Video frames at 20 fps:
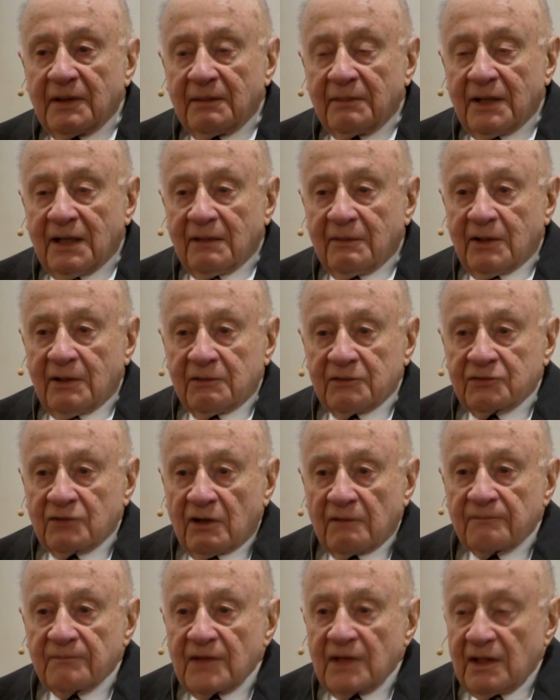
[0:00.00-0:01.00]
Bob
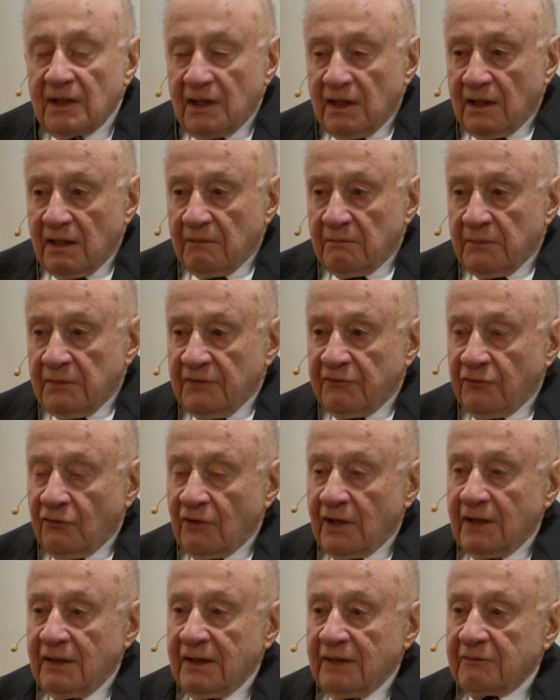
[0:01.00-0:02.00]
Armstrong. Before
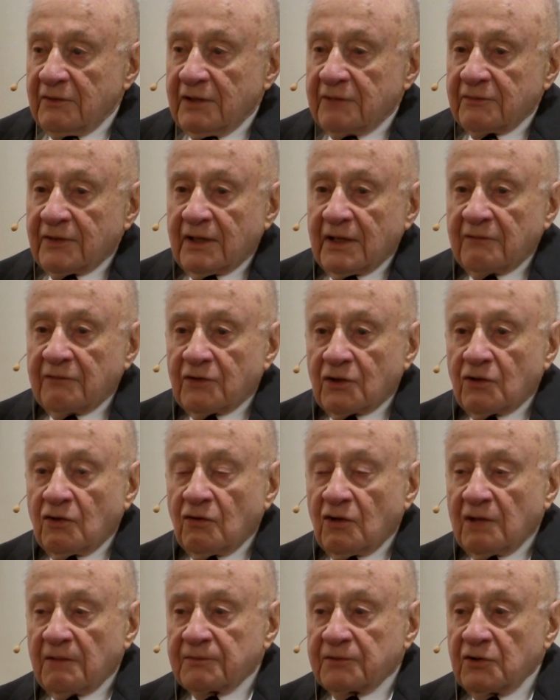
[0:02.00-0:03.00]
I ever ever, ever go
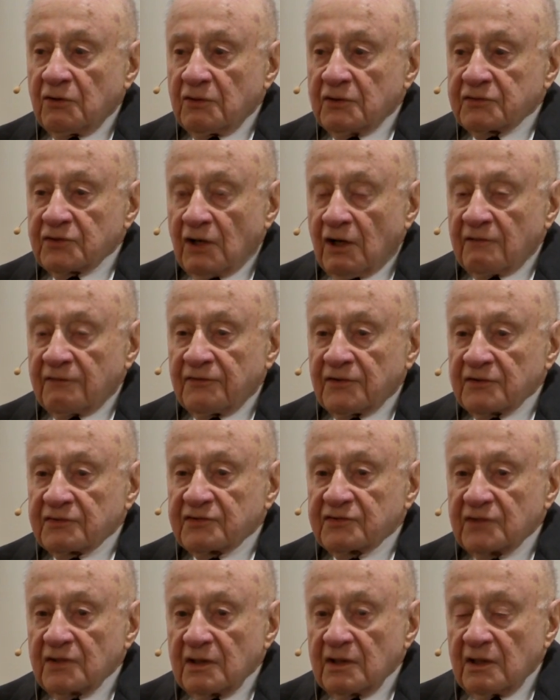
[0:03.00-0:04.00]
up to his
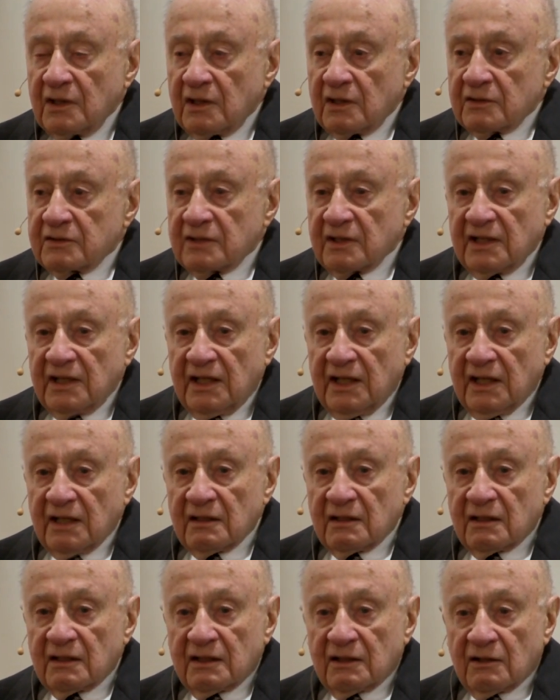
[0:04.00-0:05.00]
office, to
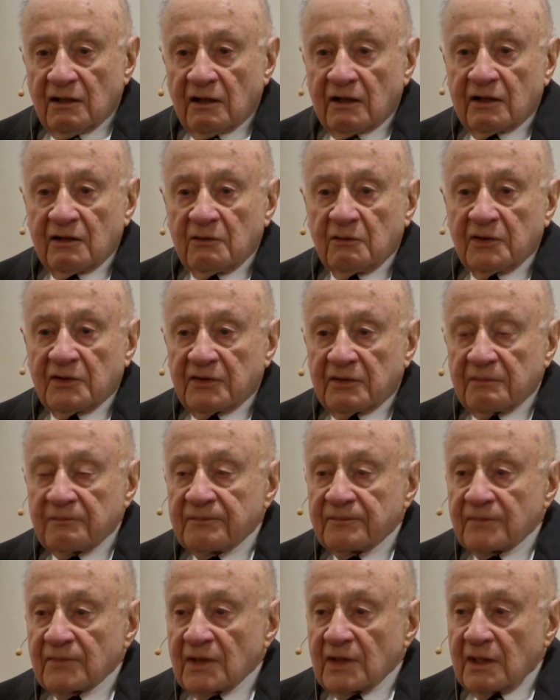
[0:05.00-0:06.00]
yell and argue with
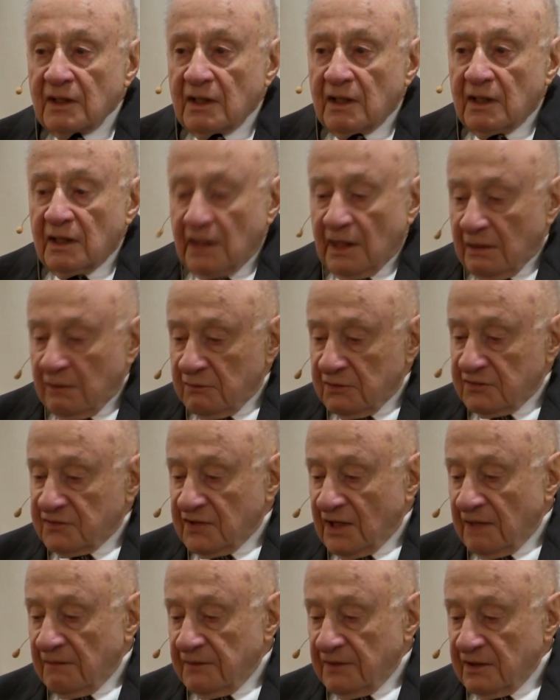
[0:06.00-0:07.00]
him, I would
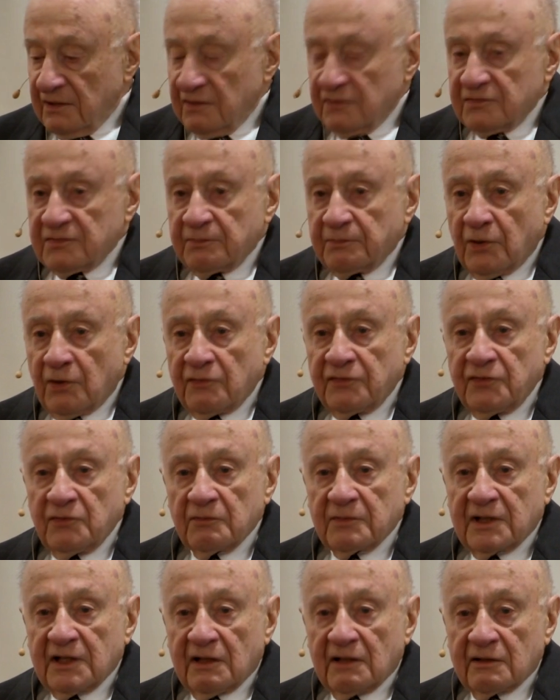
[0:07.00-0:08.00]
stop at his
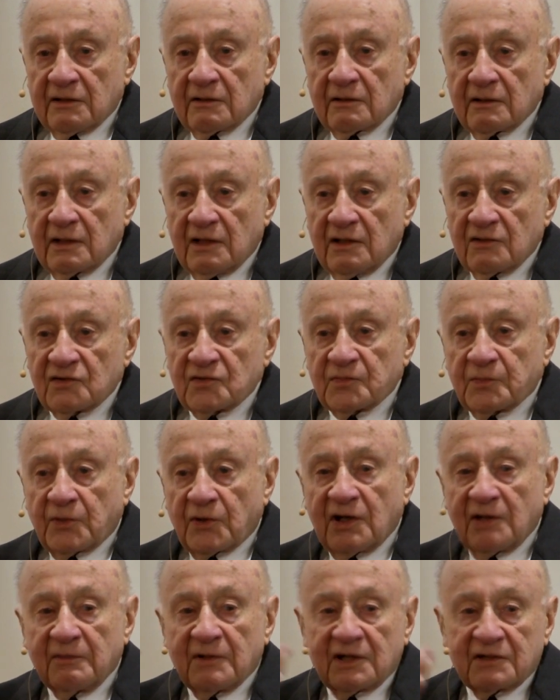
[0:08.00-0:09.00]
perfume counter and
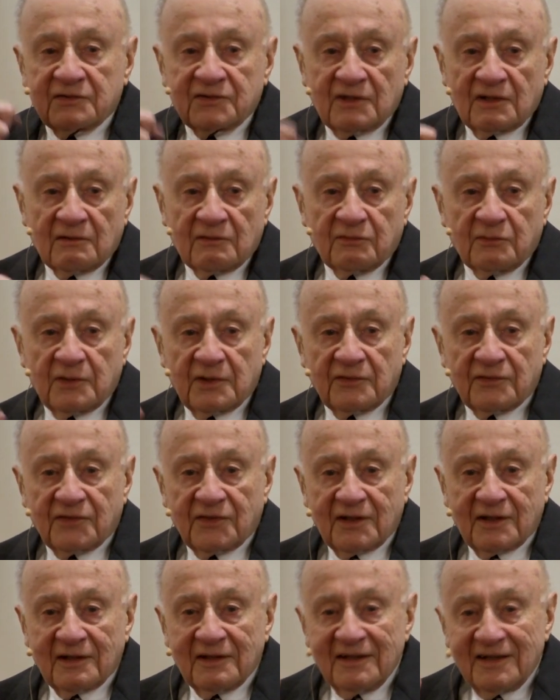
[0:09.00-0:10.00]
spray myself with
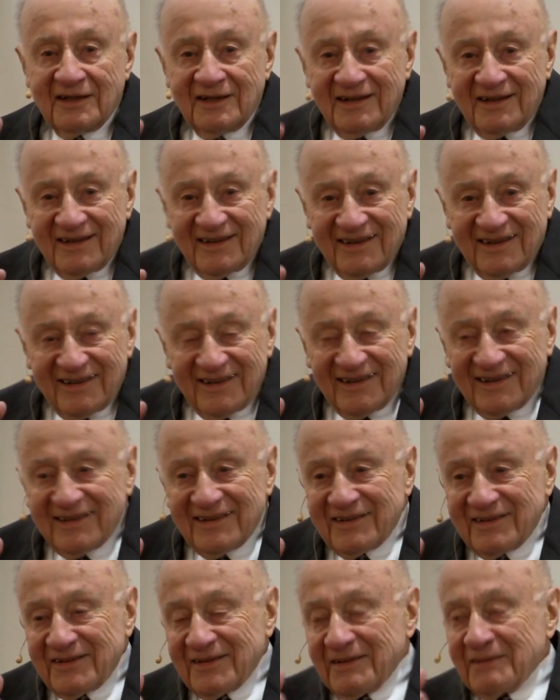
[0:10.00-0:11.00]
the,
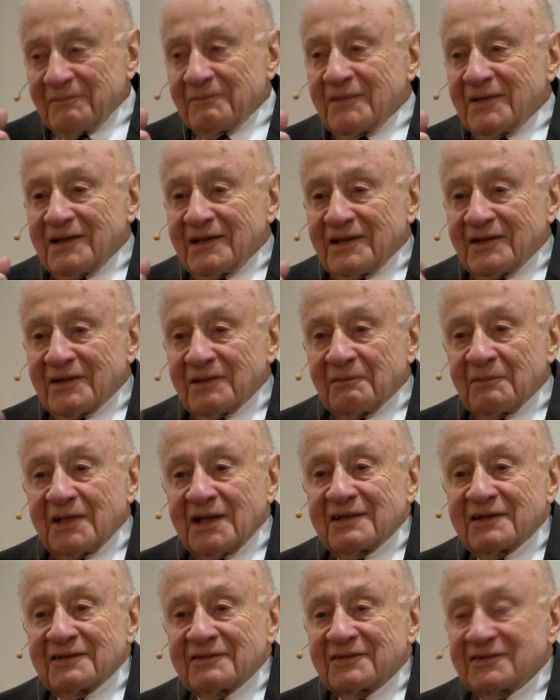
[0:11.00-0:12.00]
the in the
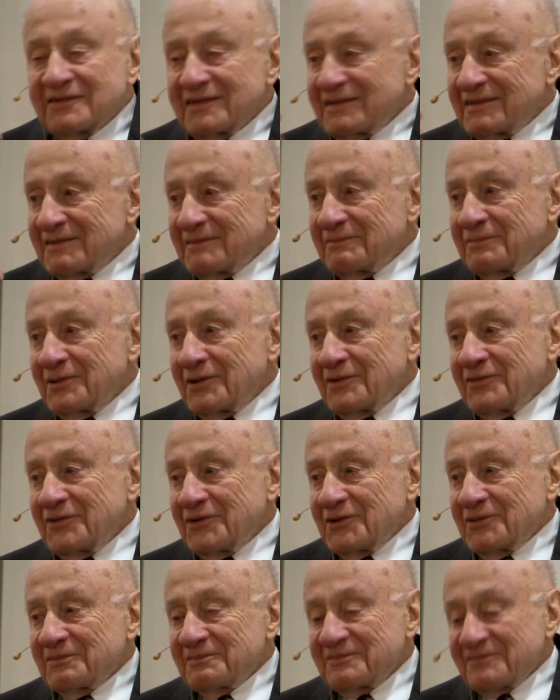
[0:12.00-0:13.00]
men's perfume.